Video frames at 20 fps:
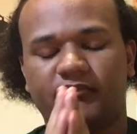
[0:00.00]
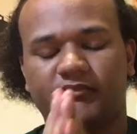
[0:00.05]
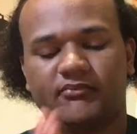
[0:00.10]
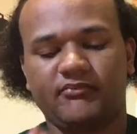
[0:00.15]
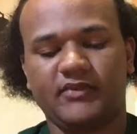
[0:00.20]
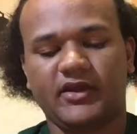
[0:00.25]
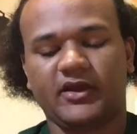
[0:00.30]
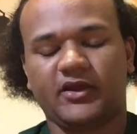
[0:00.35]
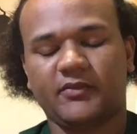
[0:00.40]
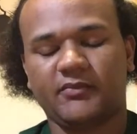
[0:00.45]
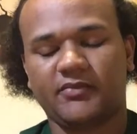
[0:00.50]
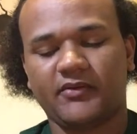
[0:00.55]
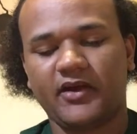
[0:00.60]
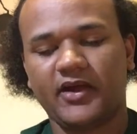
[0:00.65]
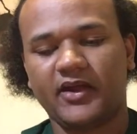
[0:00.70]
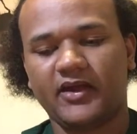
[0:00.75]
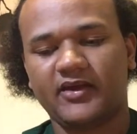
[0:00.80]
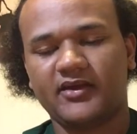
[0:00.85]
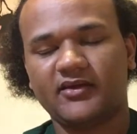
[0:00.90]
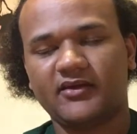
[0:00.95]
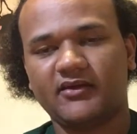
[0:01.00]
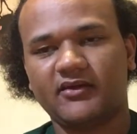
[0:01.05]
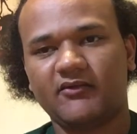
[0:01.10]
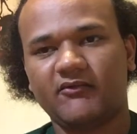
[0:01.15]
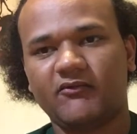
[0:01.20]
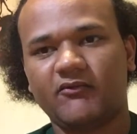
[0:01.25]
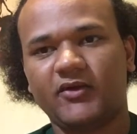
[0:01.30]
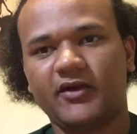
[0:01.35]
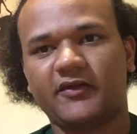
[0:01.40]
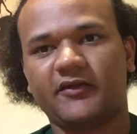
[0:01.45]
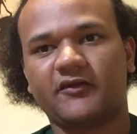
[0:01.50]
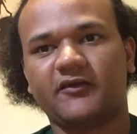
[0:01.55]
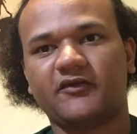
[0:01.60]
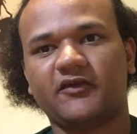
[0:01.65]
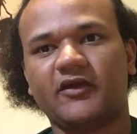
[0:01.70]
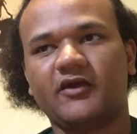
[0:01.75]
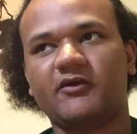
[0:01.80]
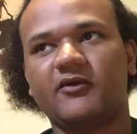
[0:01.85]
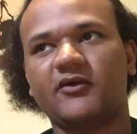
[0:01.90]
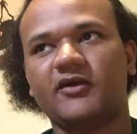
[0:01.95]
make or break whether
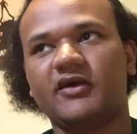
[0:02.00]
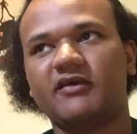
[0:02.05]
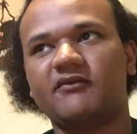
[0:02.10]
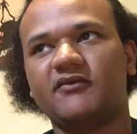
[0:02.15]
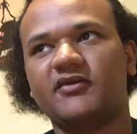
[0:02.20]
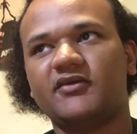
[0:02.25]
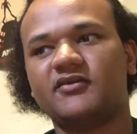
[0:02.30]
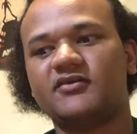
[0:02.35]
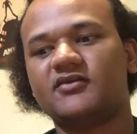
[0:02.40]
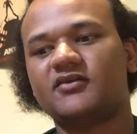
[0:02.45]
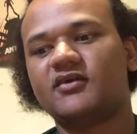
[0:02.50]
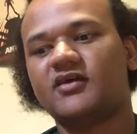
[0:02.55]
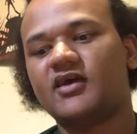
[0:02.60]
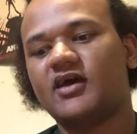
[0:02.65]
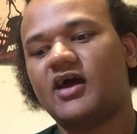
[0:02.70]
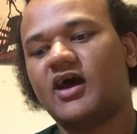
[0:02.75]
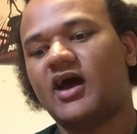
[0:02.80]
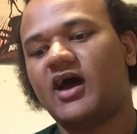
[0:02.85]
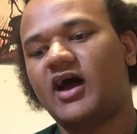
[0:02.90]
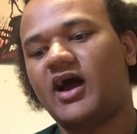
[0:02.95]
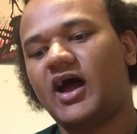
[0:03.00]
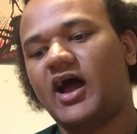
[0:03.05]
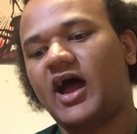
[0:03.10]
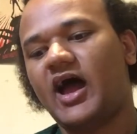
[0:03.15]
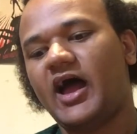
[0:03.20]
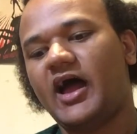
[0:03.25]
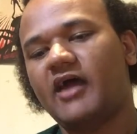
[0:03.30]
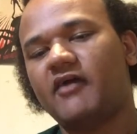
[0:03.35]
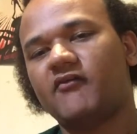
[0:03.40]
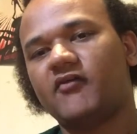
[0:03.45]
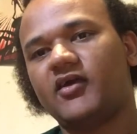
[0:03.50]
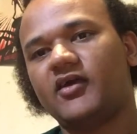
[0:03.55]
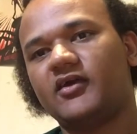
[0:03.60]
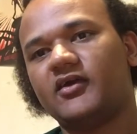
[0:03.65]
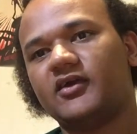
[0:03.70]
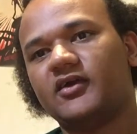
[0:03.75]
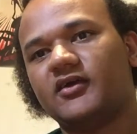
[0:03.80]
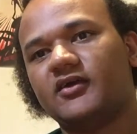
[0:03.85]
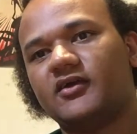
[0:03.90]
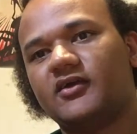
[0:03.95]
they'll give it a high
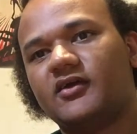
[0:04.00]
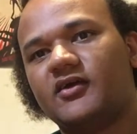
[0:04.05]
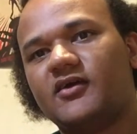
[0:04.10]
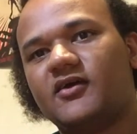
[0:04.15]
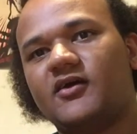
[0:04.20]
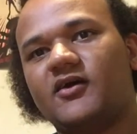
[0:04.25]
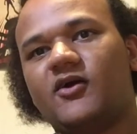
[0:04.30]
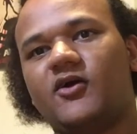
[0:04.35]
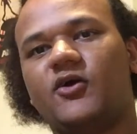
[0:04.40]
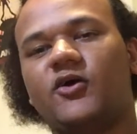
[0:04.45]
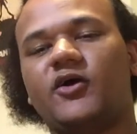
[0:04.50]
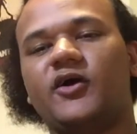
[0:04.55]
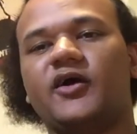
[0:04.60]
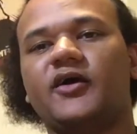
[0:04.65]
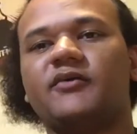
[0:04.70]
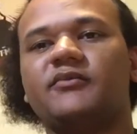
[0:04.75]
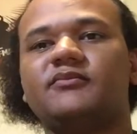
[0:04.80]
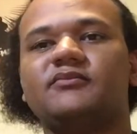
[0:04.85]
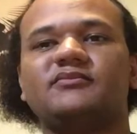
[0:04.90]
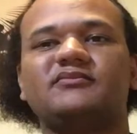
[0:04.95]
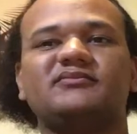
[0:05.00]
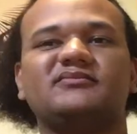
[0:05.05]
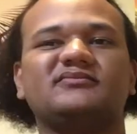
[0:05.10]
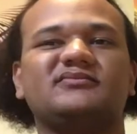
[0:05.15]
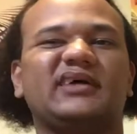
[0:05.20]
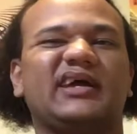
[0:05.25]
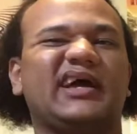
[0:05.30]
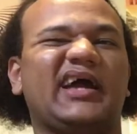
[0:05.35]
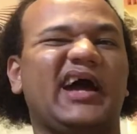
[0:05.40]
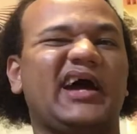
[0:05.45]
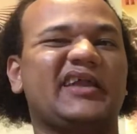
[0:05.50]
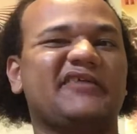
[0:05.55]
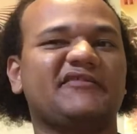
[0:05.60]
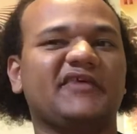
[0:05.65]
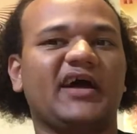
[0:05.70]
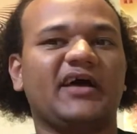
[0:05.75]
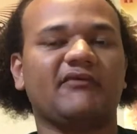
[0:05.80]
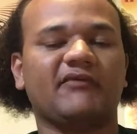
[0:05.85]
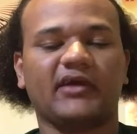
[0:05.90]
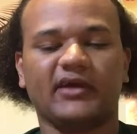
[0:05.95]
rating or a kind of
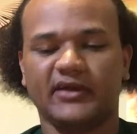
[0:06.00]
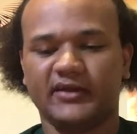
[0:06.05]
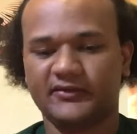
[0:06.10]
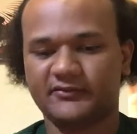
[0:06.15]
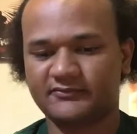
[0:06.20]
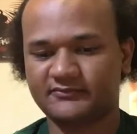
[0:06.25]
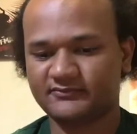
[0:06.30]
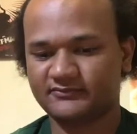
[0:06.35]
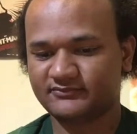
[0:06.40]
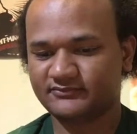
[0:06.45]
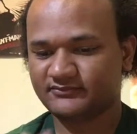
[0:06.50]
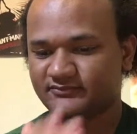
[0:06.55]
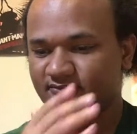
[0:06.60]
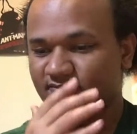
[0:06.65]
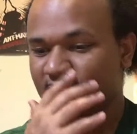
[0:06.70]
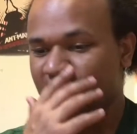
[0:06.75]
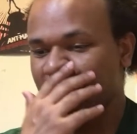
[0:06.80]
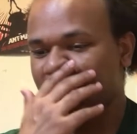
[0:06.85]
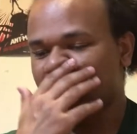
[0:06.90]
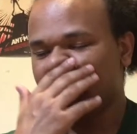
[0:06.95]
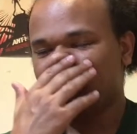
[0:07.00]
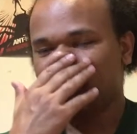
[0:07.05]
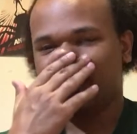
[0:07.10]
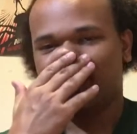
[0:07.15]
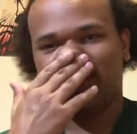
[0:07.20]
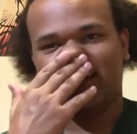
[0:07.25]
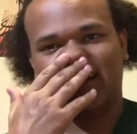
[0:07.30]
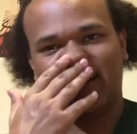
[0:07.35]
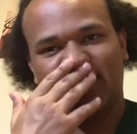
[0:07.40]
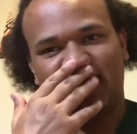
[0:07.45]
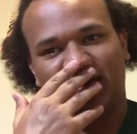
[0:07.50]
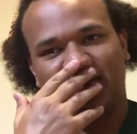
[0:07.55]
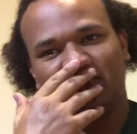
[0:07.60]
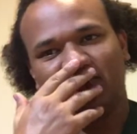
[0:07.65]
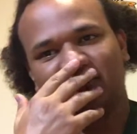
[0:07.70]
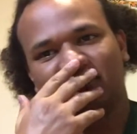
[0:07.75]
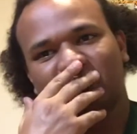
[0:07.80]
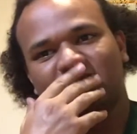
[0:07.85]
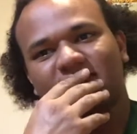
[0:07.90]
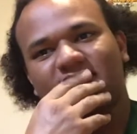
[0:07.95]
high rating. The
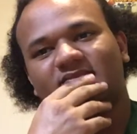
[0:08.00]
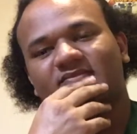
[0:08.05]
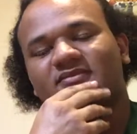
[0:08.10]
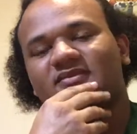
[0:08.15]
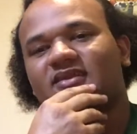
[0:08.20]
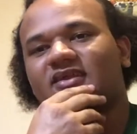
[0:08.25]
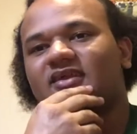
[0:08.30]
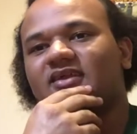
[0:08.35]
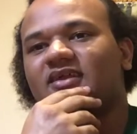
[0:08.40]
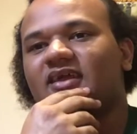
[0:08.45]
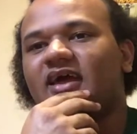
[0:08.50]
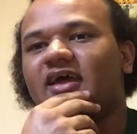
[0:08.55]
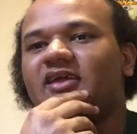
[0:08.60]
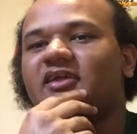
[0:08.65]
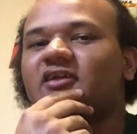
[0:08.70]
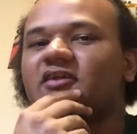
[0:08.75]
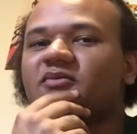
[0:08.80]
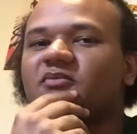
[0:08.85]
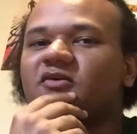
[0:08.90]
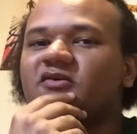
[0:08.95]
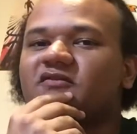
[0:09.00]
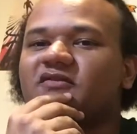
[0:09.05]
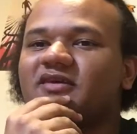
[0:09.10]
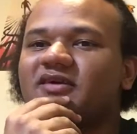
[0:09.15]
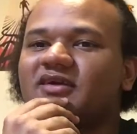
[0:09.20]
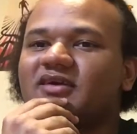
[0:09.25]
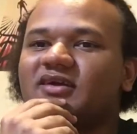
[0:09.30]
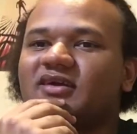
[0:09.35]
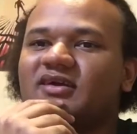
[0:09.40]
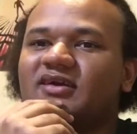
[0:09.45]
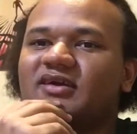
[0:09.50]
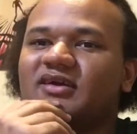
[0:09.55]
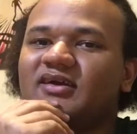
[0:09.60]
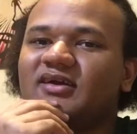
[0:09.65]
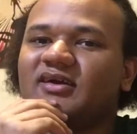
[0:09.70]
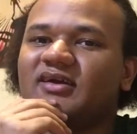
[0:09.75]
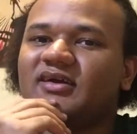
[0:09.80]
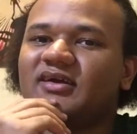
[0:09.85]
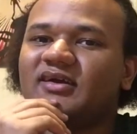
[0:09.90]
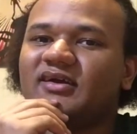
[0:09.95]
end of this movie,
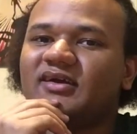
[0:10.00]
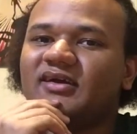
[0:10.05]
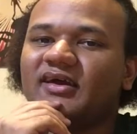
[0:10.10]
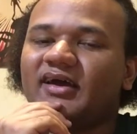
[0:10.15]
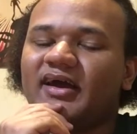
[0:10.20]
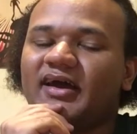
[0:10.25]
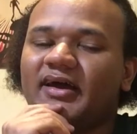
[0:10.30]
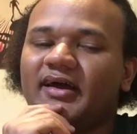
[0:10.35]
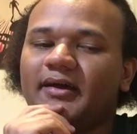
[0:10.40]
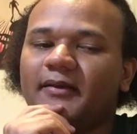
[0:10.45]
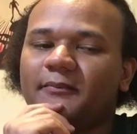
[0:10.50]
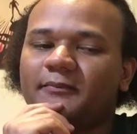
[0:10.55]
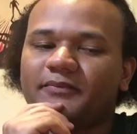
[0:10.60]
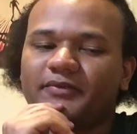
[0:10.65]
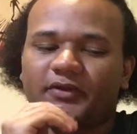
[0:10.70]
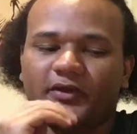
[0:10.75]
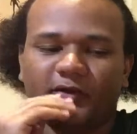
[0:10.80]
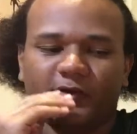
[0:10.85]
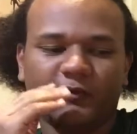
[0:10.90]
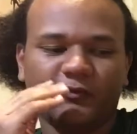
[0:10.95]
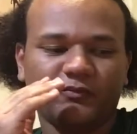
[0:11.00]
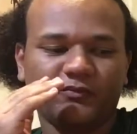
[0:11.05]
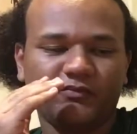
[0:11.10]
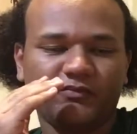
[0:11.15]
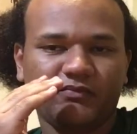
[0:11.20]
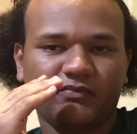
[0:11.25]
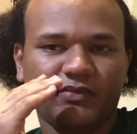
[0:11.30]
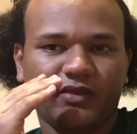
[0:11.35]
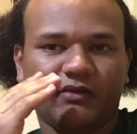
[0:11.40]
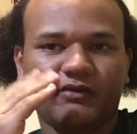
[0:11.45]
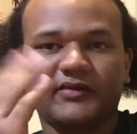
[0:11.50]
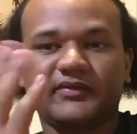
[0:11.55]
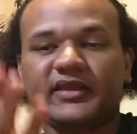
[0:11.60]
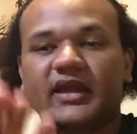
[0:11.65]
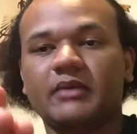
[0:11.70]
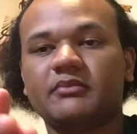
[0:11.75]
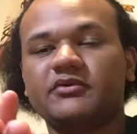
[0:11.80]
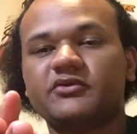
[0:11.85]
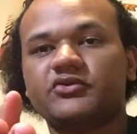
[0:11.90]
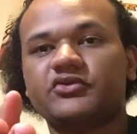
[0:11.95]
so they already
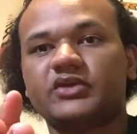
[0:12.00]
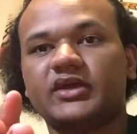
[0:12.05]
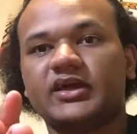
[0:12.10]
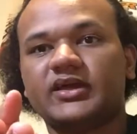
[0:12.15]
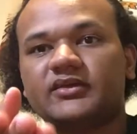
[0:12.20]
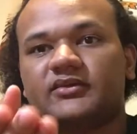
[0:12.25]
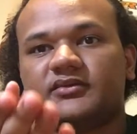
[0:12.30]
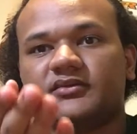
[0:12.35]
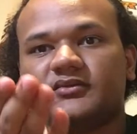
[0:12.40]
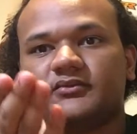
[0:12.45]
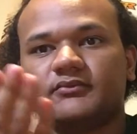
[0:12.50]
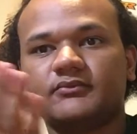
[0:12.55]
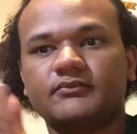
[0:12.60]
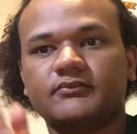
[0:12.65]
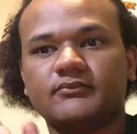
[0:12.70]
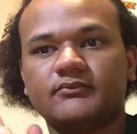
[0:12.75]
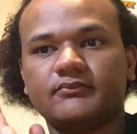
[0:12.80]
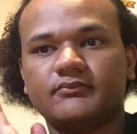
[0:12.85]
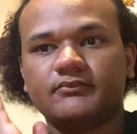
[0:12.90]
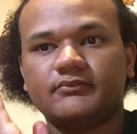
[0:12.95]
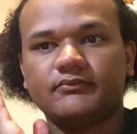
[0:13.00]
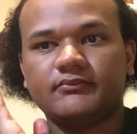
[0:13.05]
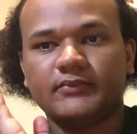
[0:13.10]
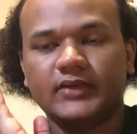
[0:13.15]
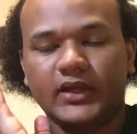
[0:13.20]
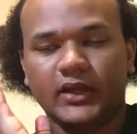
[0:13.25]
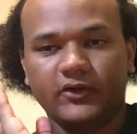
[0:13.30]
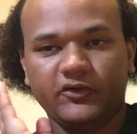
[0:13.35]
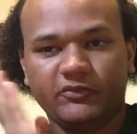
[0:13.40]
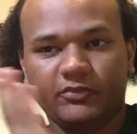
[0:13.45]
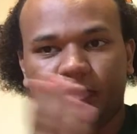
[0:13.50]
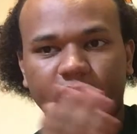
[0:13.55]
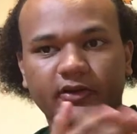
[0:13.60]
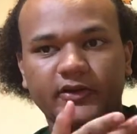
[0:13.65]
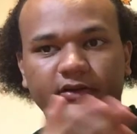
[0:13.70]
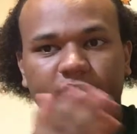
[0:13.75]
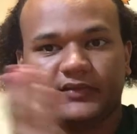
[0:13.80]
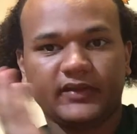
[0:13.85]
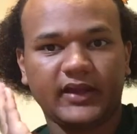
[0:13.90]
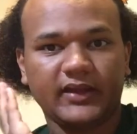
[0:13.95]
established that,
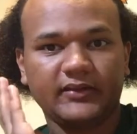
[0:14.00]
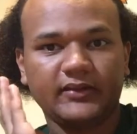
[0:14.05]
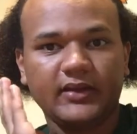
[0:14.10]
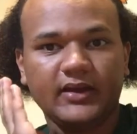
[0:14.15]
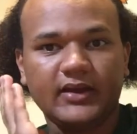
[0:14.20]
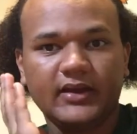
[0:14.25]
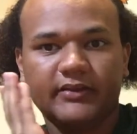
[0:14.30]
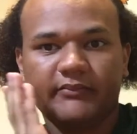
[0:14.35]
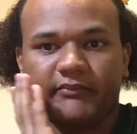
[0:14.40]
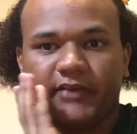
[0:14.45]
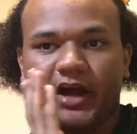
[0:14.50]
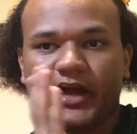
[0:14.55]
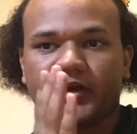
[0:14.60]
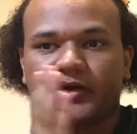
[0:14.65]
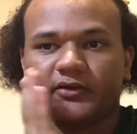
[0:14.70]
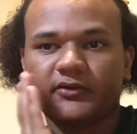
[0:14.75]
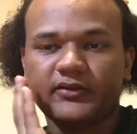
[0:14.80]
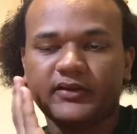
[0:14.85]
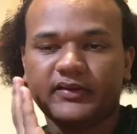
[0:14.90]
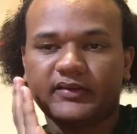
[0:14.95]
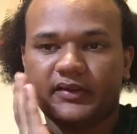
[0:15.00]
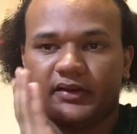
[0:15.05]
spoilers, that Michael was